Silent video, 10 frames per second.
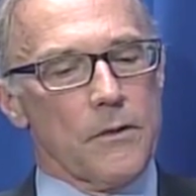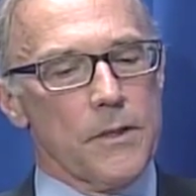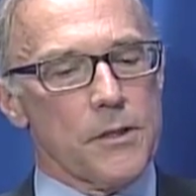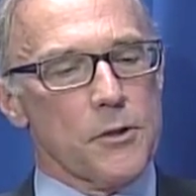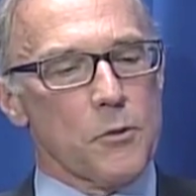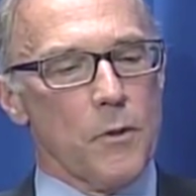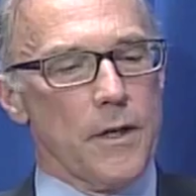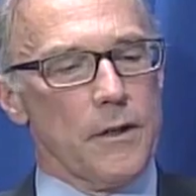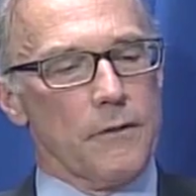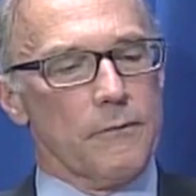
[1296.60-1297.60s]
this is
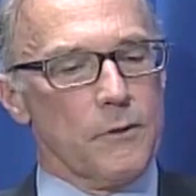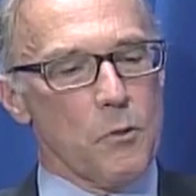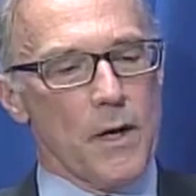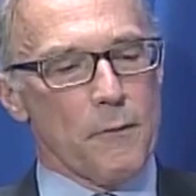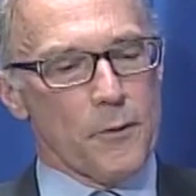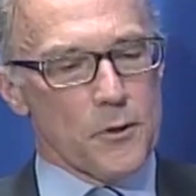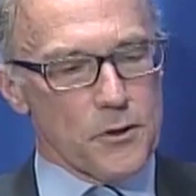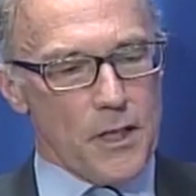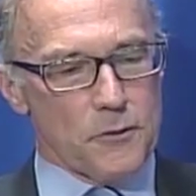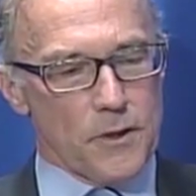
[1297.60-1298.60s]
where
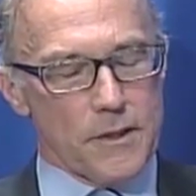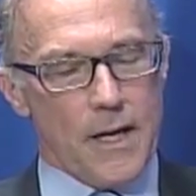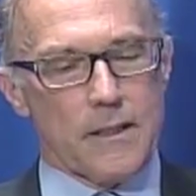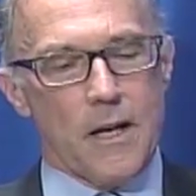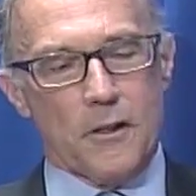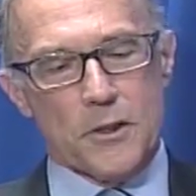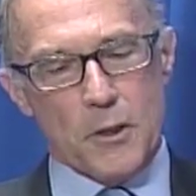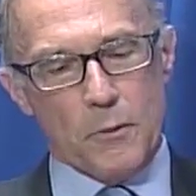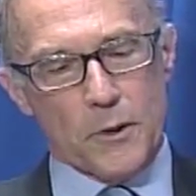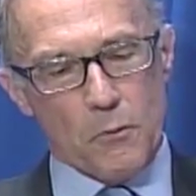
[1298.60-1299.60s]
21st century
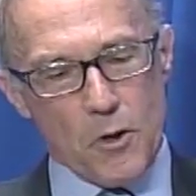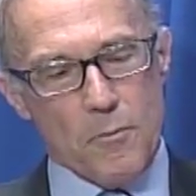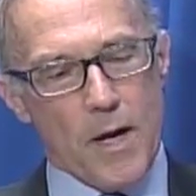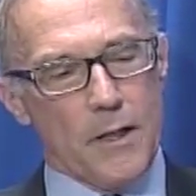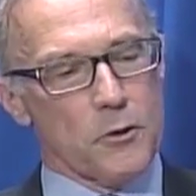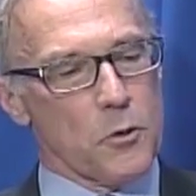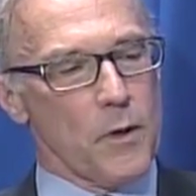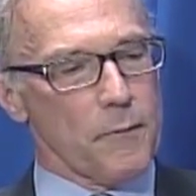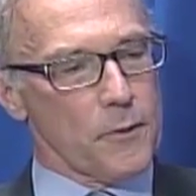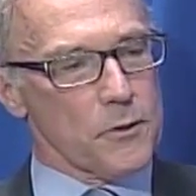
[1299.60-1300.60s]
technology with the robot and
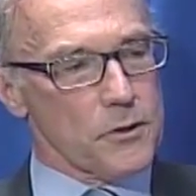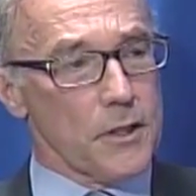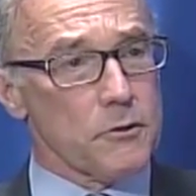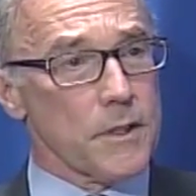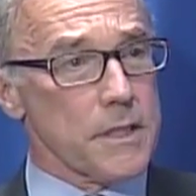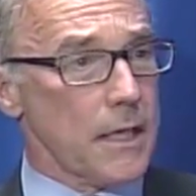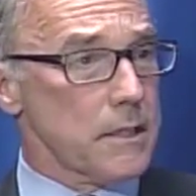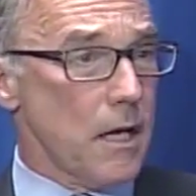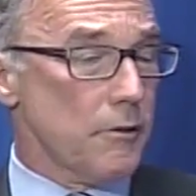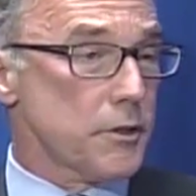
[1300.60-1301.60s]
21st century
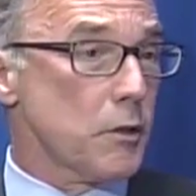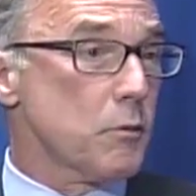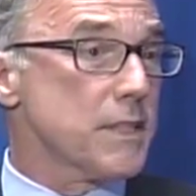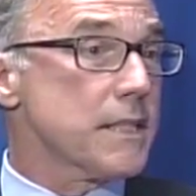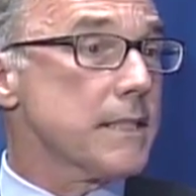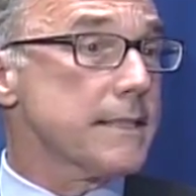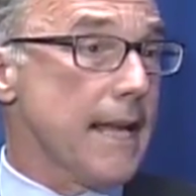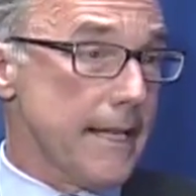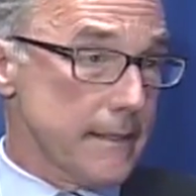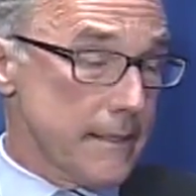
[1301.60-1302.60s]
technology with
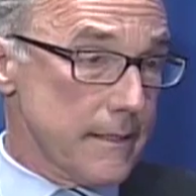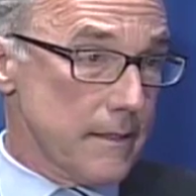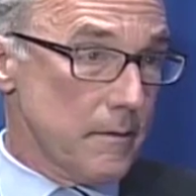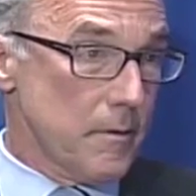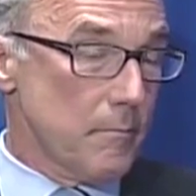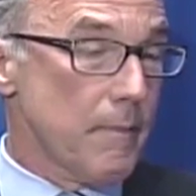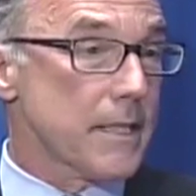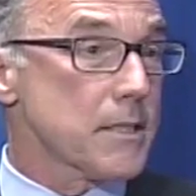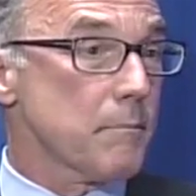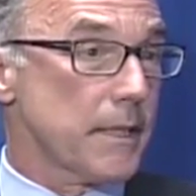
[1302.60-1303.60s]
stents
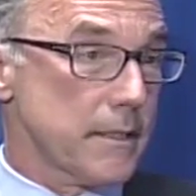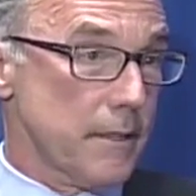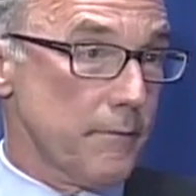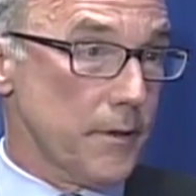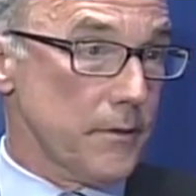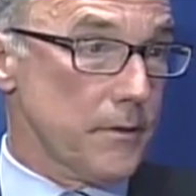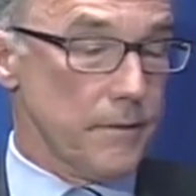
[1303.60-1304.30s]
makes a big difference.